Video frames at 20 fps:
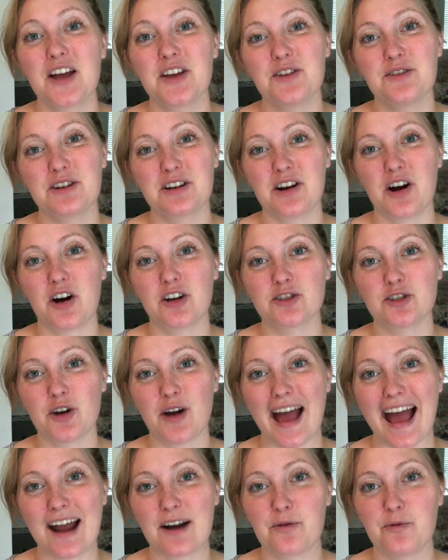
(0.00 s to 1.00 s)
You can also
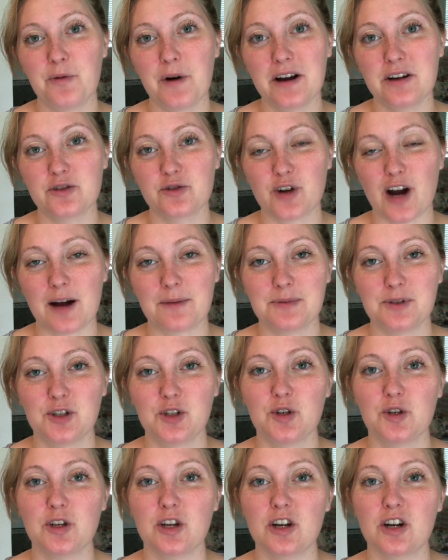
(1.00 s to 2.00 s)
add 1 drop
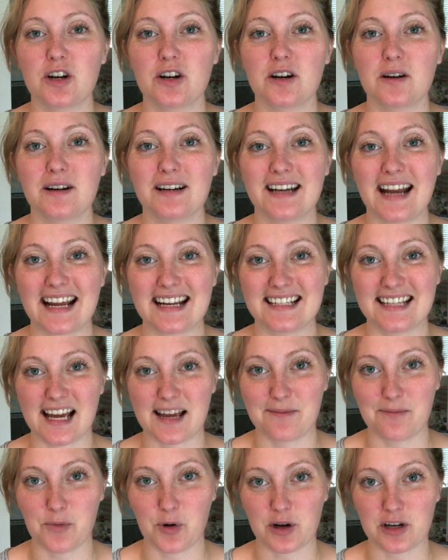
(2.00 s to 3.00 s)
to your
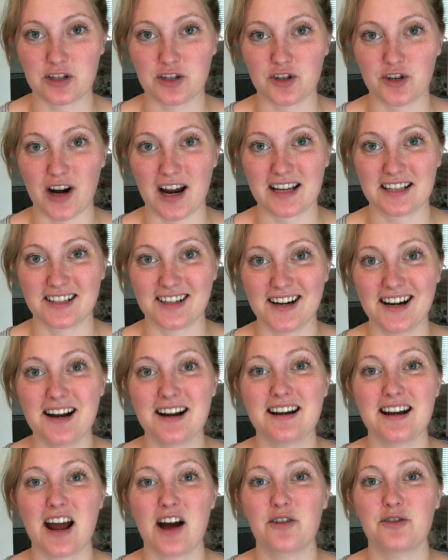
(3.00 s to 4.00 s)
nighttime moisturizer.
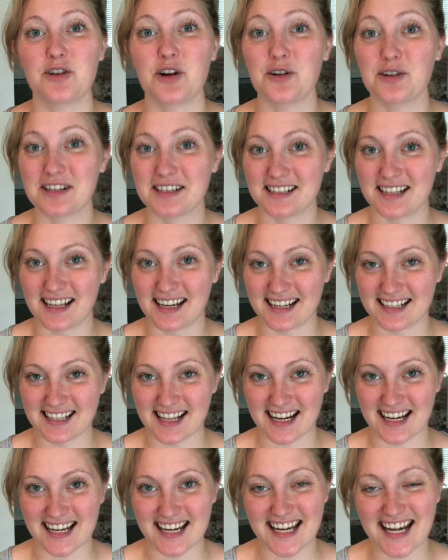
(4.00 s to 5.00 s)
Now notice that I
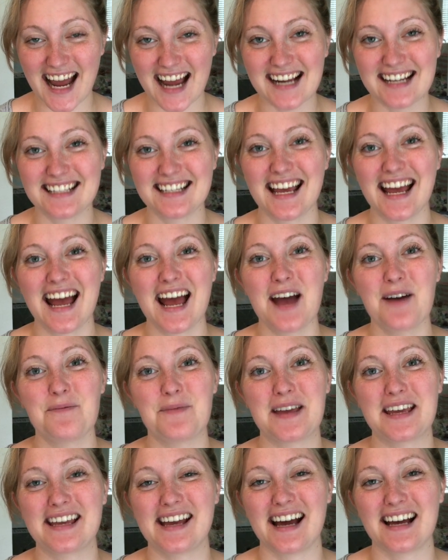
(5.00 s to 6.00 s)
said night
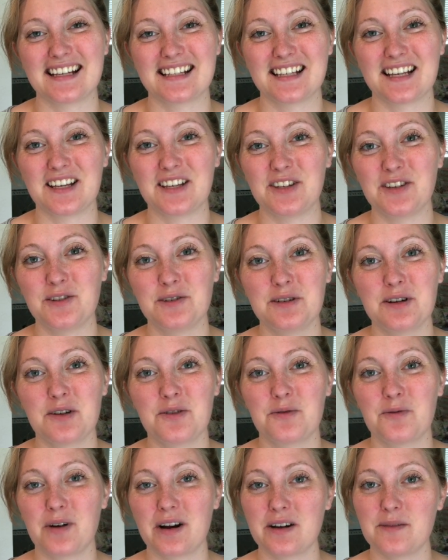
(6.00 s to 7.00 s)
because you
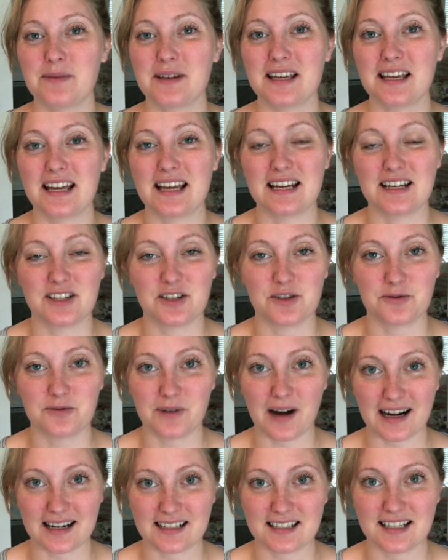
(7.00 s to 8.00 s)
don't want to be in
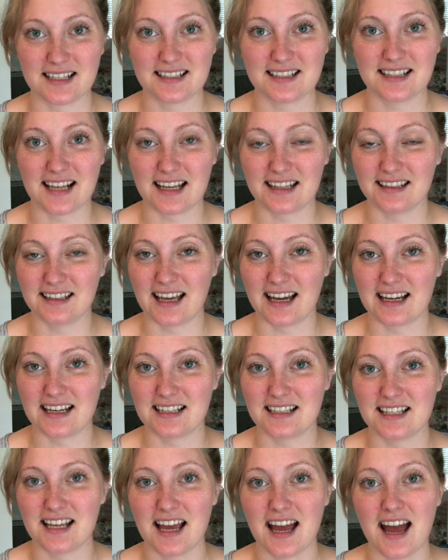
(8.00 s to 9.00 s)
direct
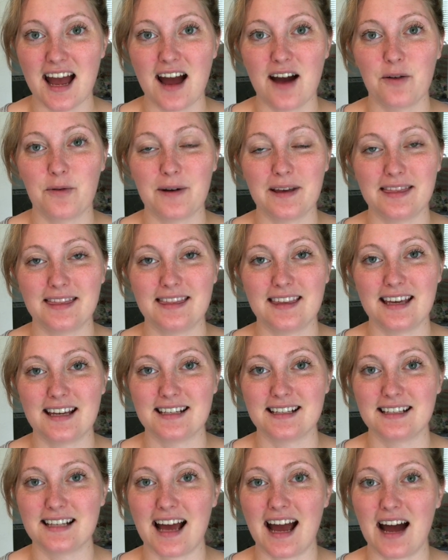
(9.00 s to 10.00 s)
sunlight with
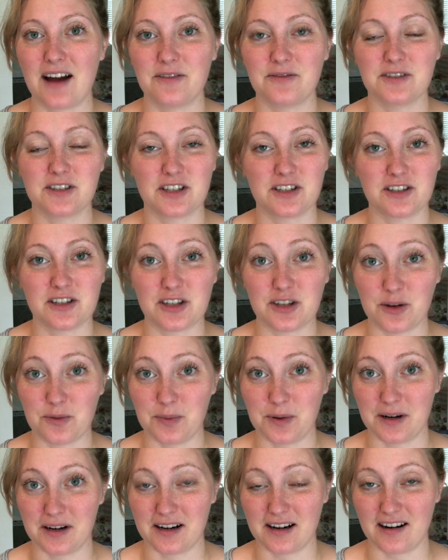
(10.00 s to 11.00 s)
this after you
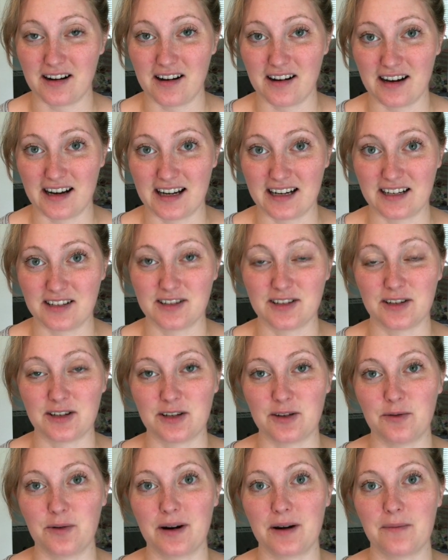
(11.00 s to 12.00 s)
put it on. So
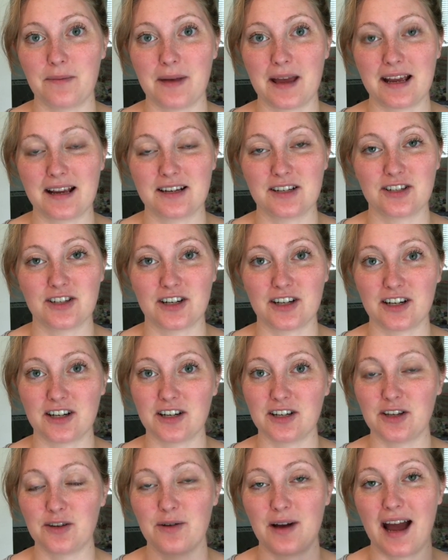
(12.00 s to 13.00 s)
you want to make sure
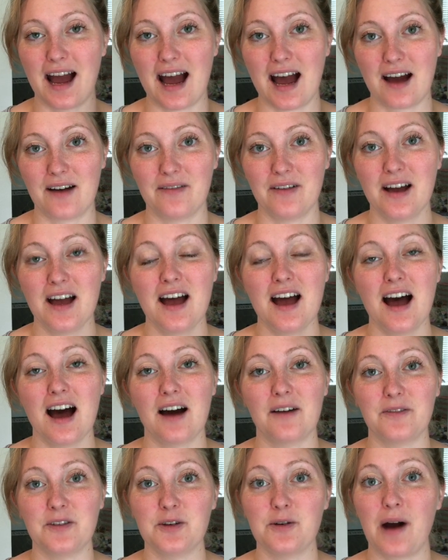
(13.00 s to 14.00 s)
you have
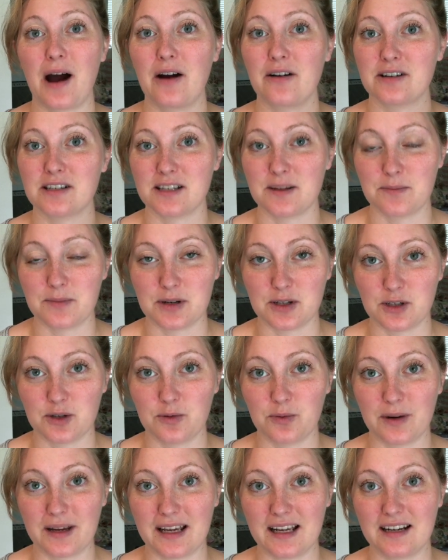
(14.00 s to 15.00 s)
a few hours in
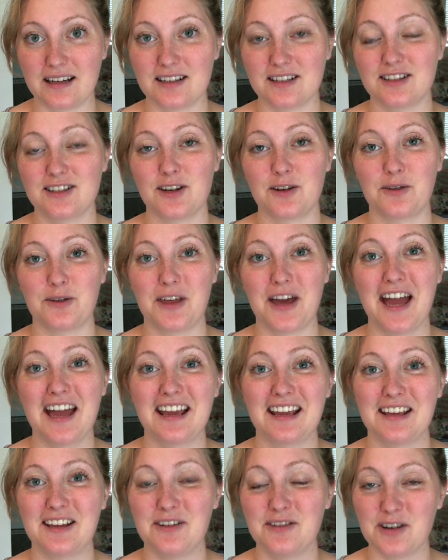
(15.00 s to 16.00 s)
between so
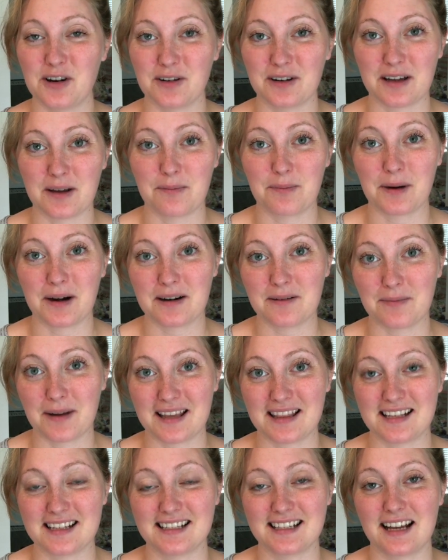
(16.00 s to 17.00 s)
that you don't get burned by
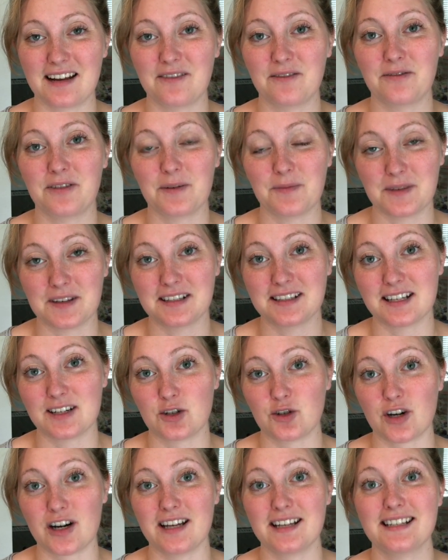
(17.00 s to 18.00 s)
the sun from the
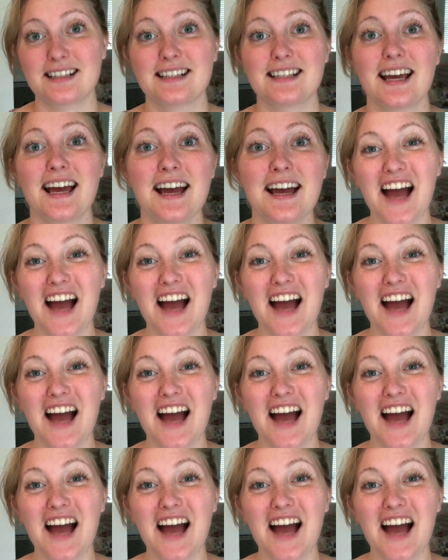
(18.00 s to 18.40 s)
citrus.